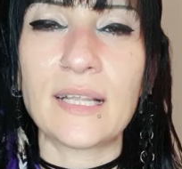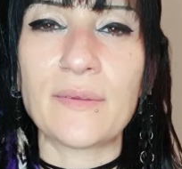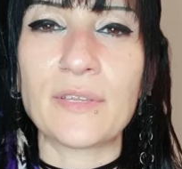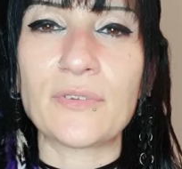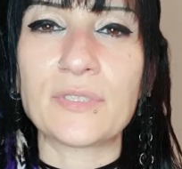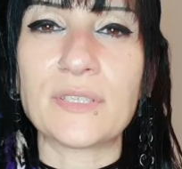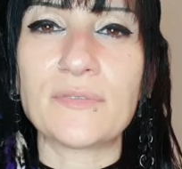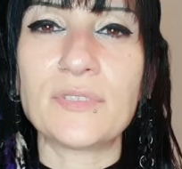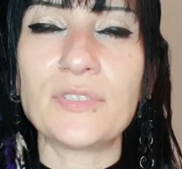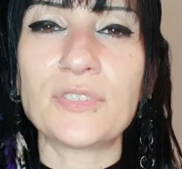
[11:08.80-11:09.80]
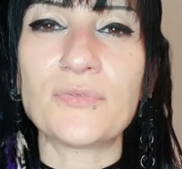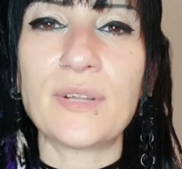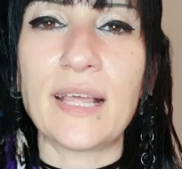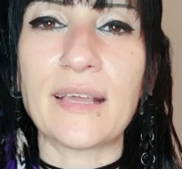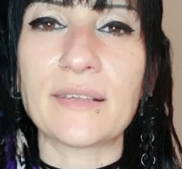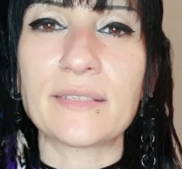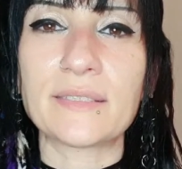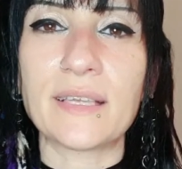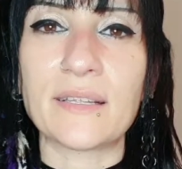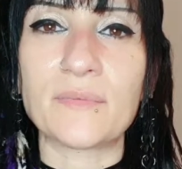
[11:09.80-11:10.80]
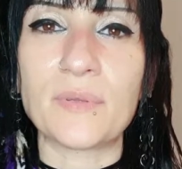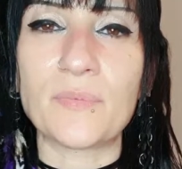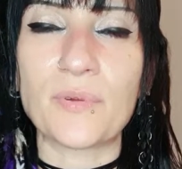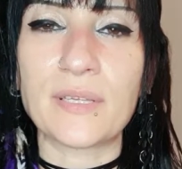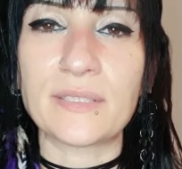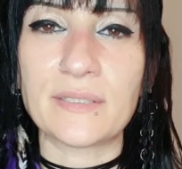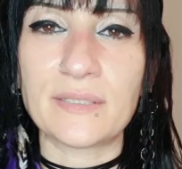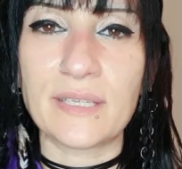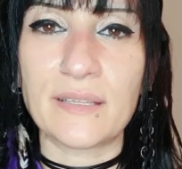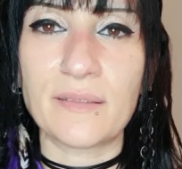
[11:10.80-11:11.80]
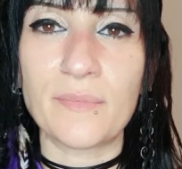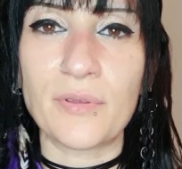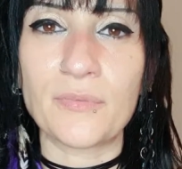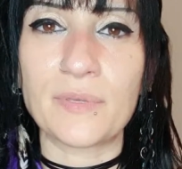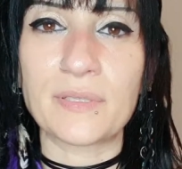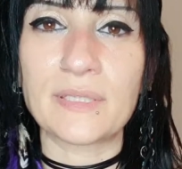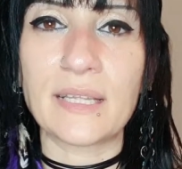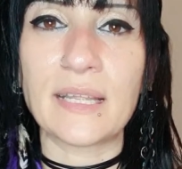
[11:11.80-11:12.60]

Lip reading: allowing yourself to just relax and be present in the moment.